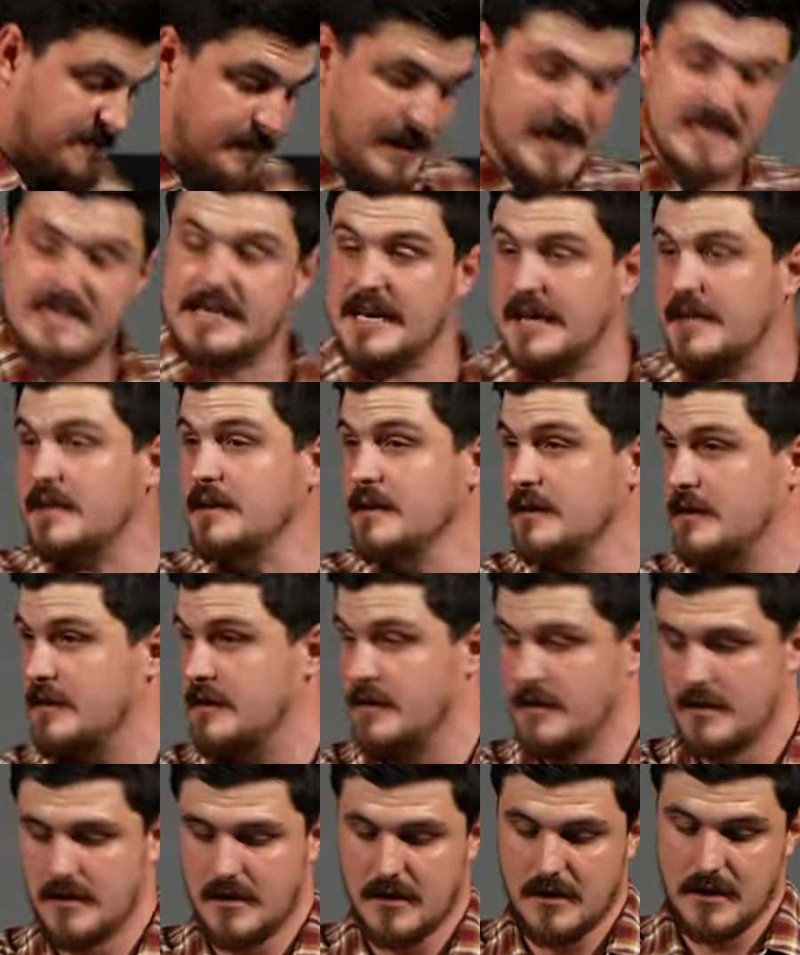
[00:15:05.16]
of meeting,
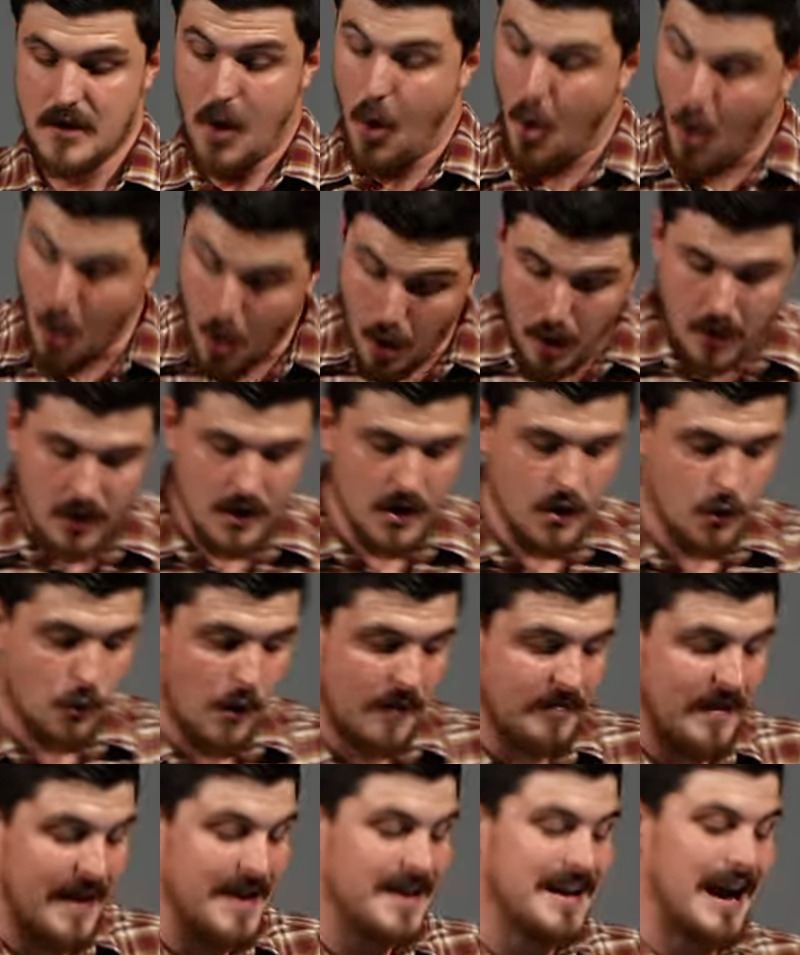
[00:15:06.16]
or
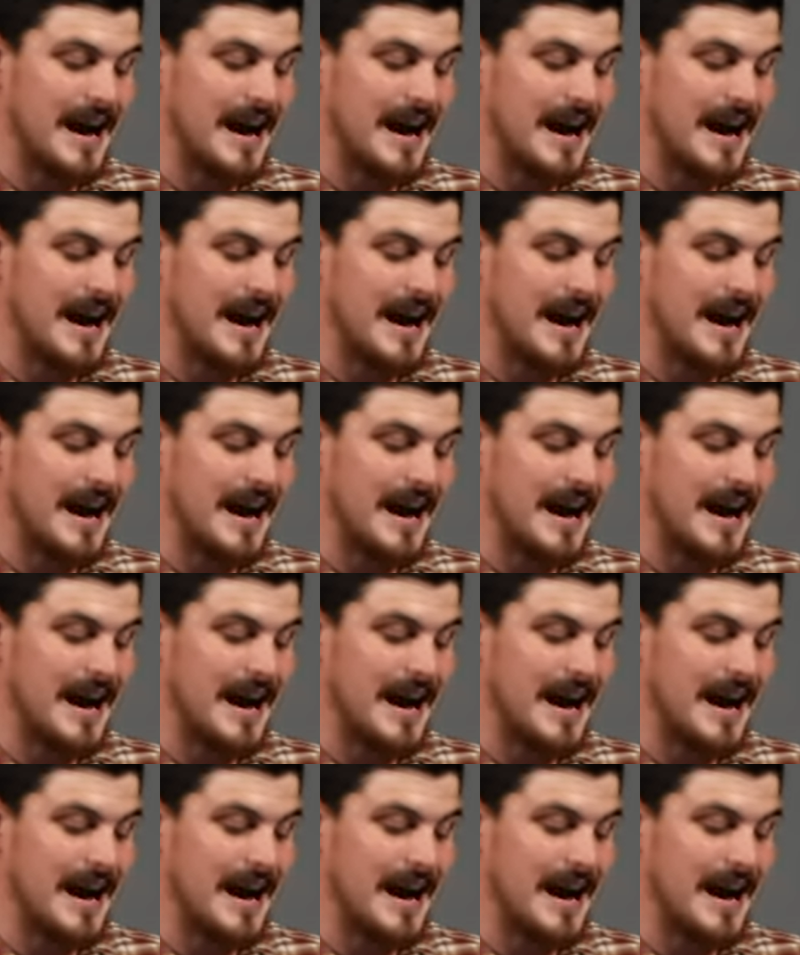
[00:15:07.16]
when they